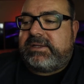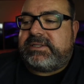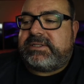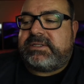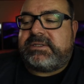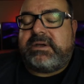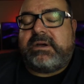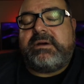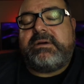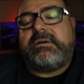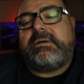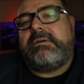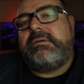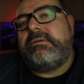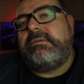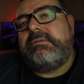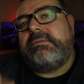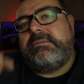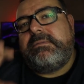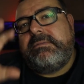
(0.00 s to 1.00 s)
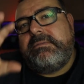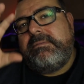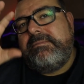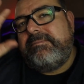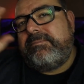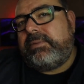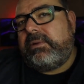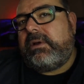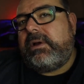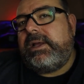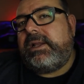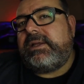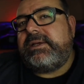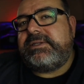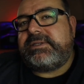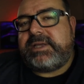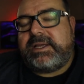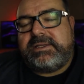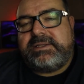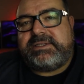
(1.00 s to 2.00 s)
So
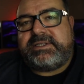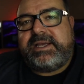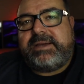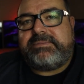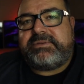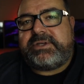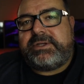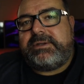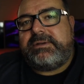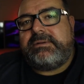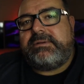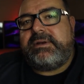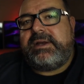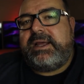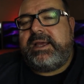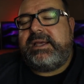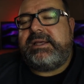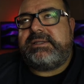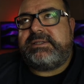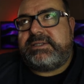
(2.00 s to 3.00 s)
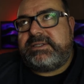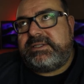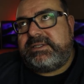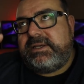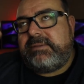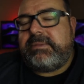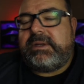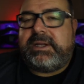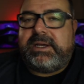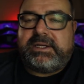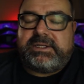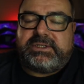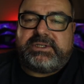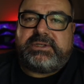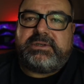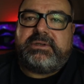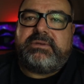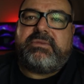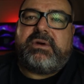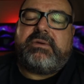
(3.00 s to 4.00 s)
Bloyler's conception is similar
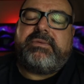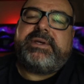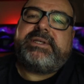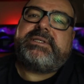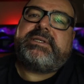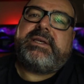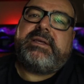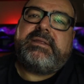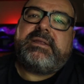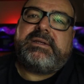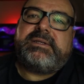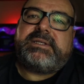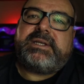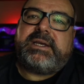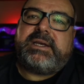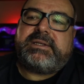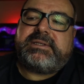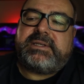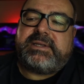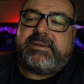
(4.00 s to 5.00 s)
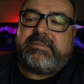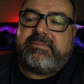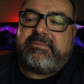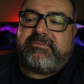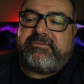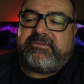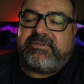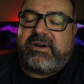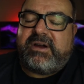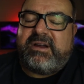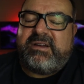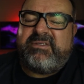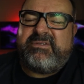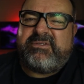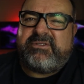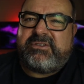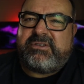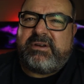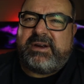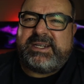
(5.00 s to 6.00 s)
to what we see in the DSM-5
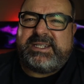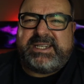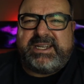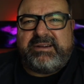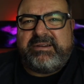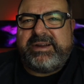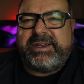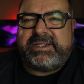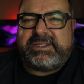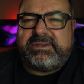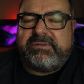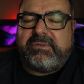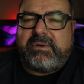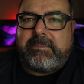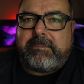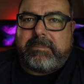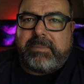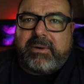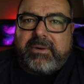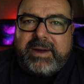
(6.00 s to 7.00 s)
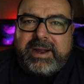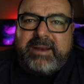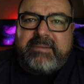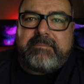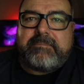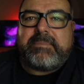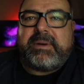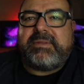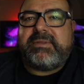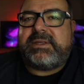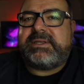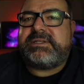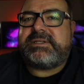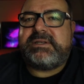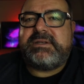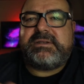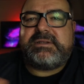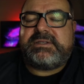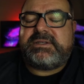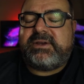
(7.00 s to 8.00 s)
criteria to a point, but there's
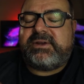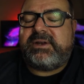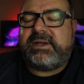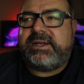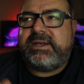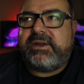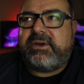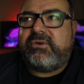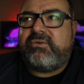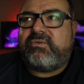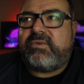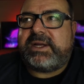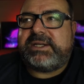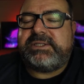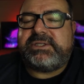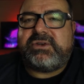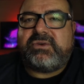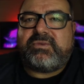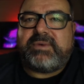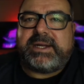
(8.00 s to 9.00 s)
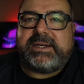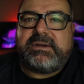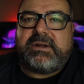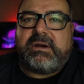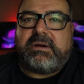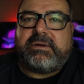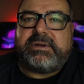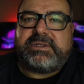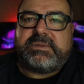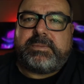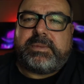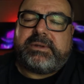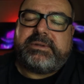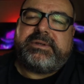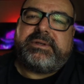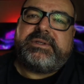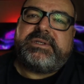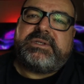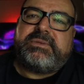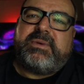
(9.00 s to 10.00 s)
certainly no one-to-one
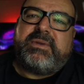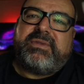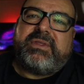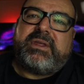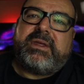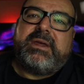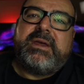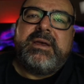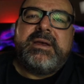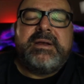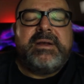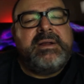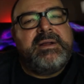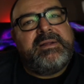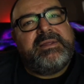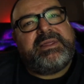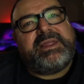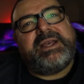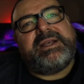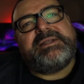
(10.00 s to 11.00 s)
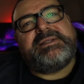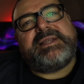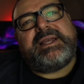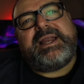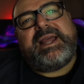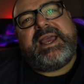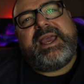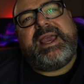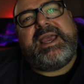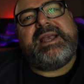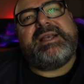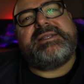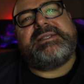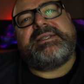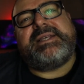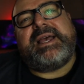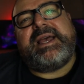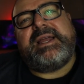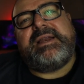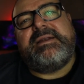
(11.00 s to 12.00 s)
correspondence with the things that he
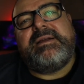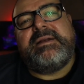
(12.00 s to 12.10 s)
said